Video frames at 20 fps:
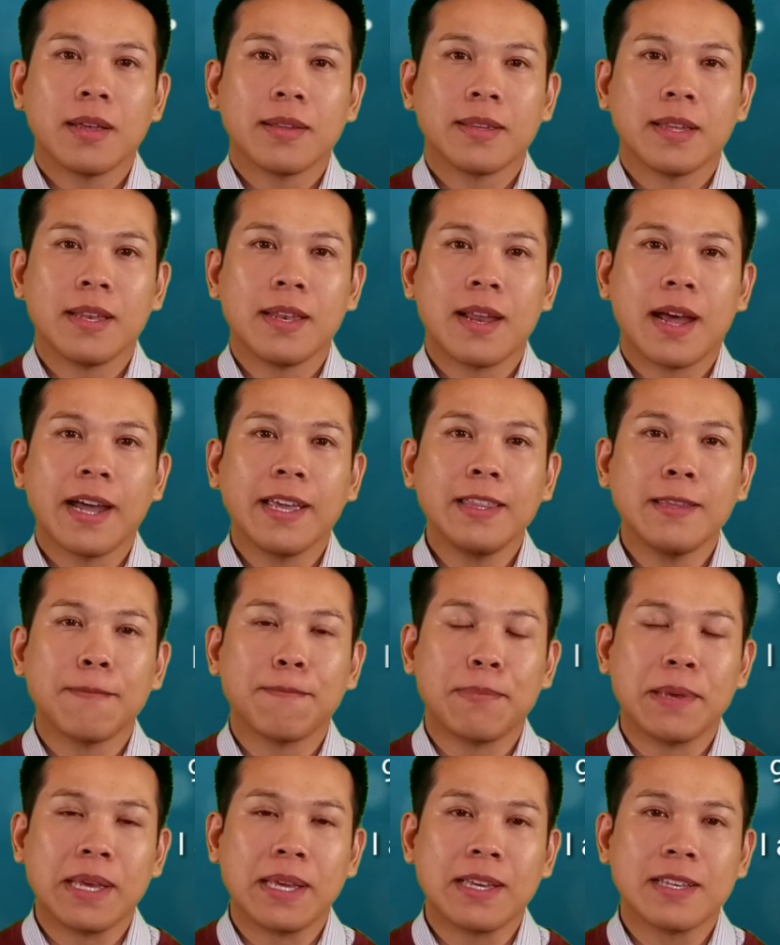The
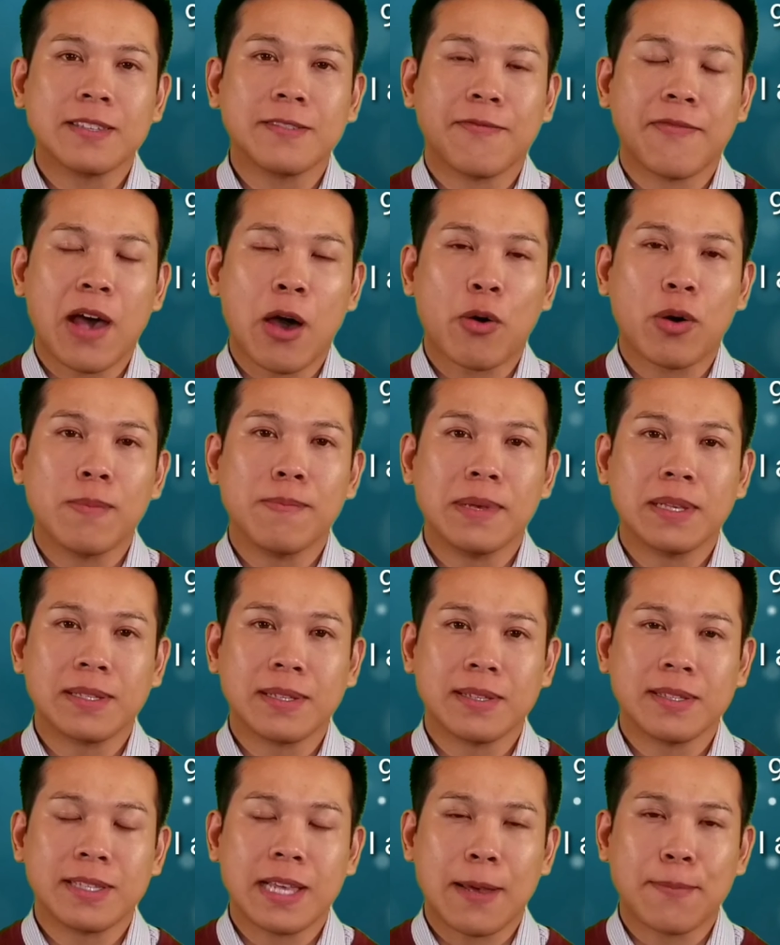ninth biggest VAWA
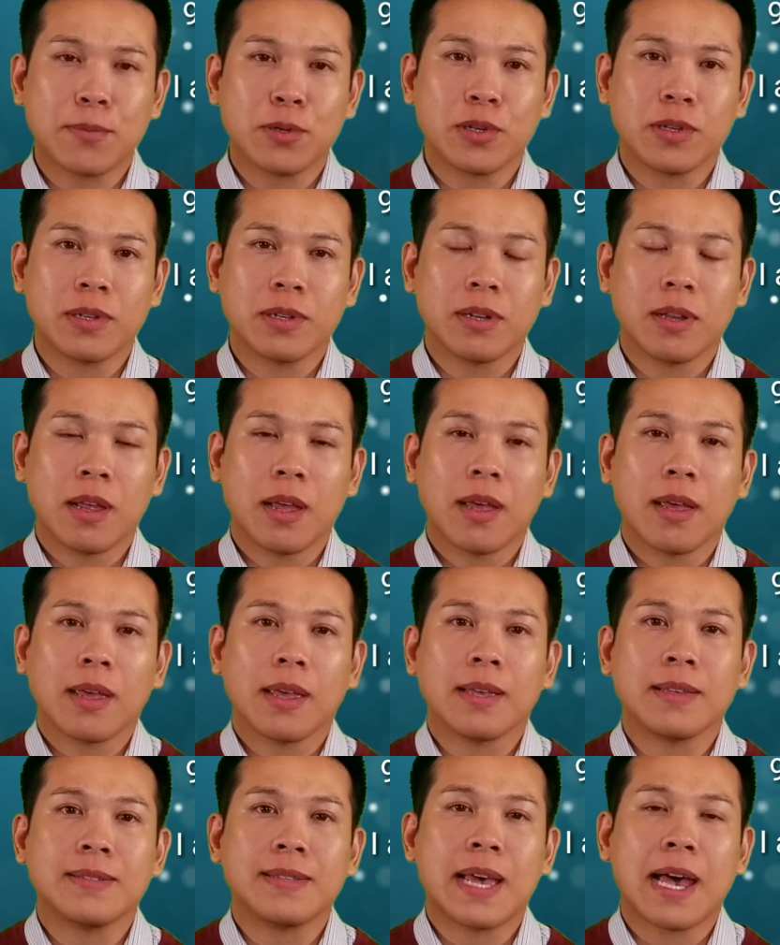misconception
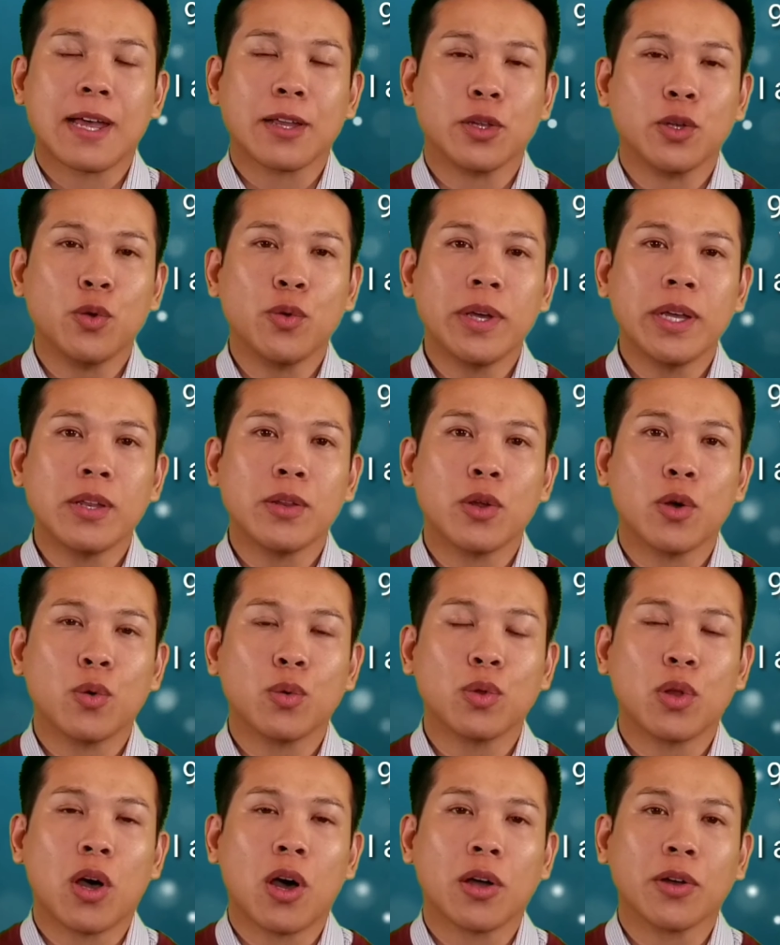is that you can
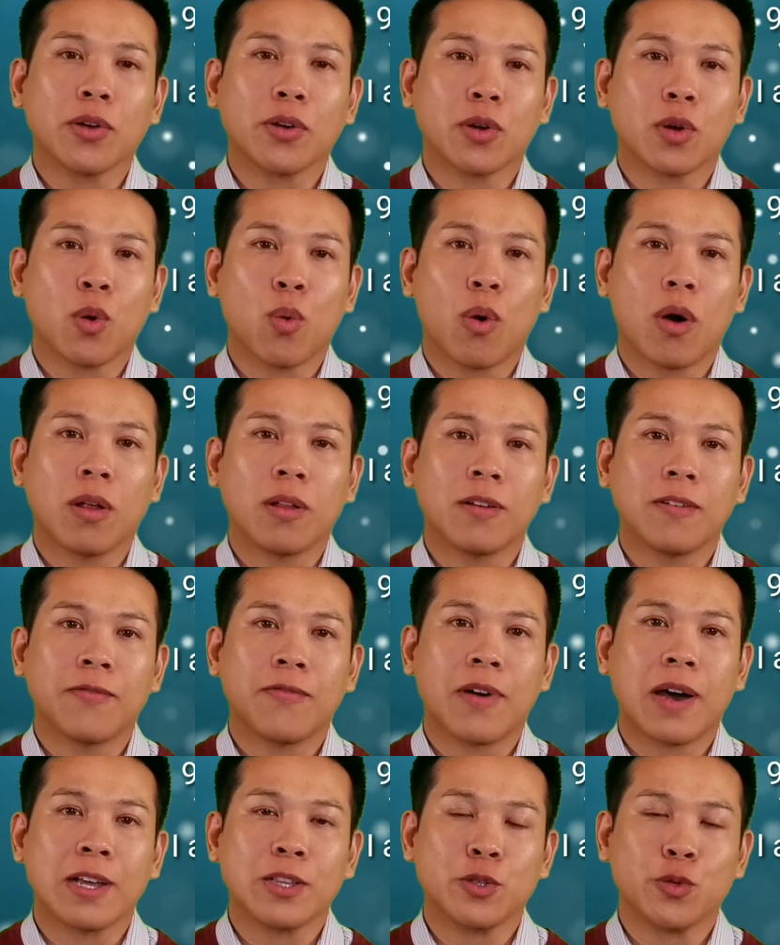no longer
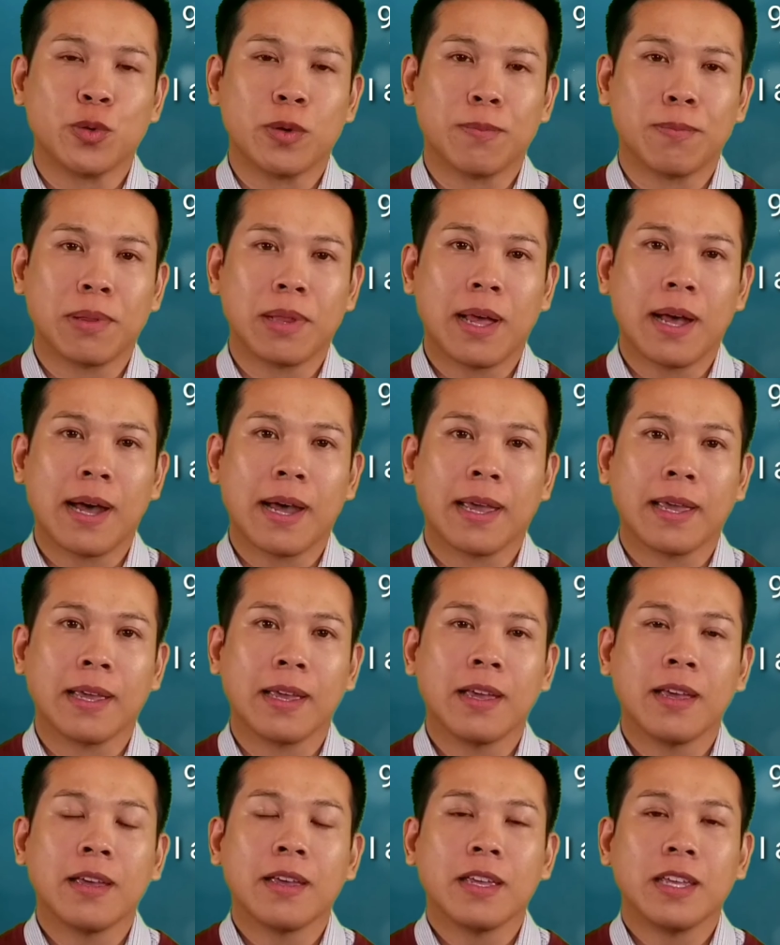qualify to
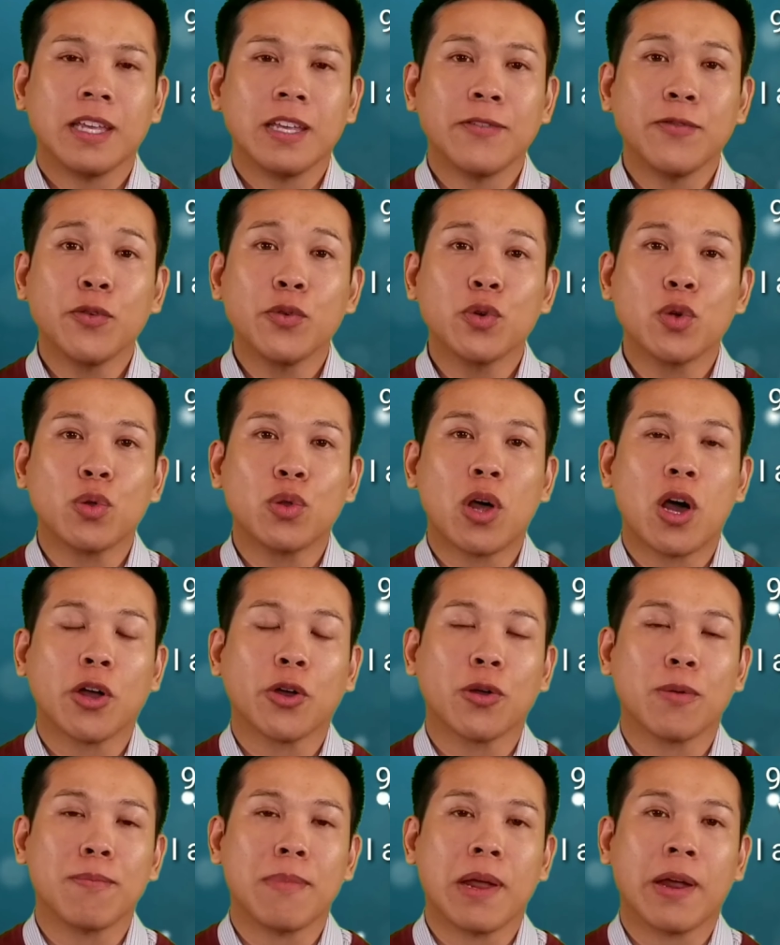apply if you're no
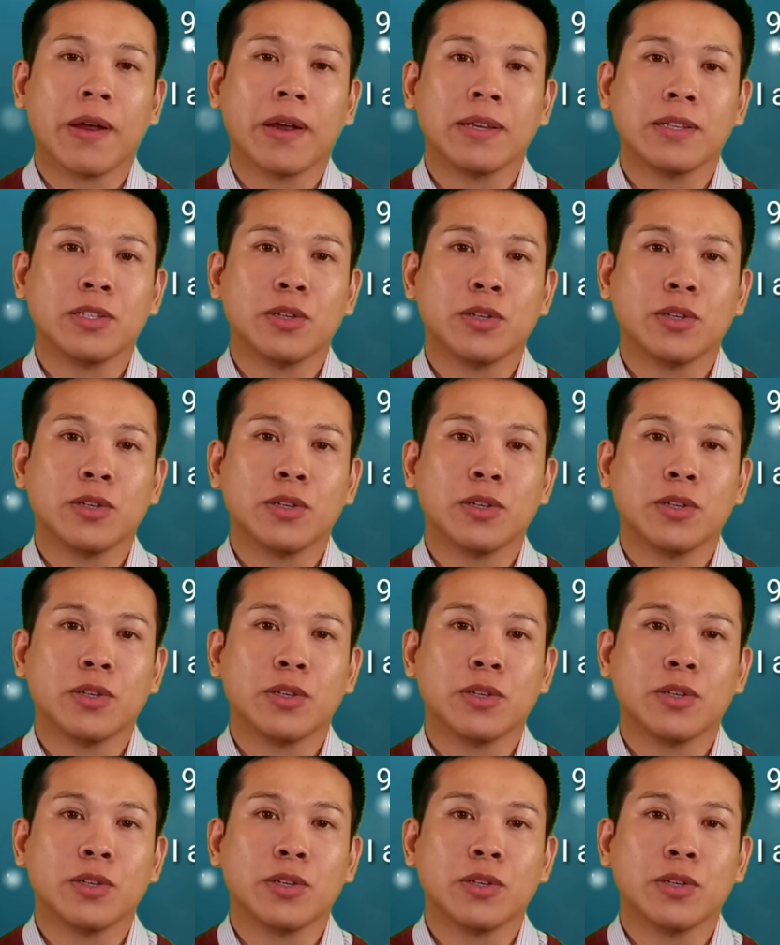longer married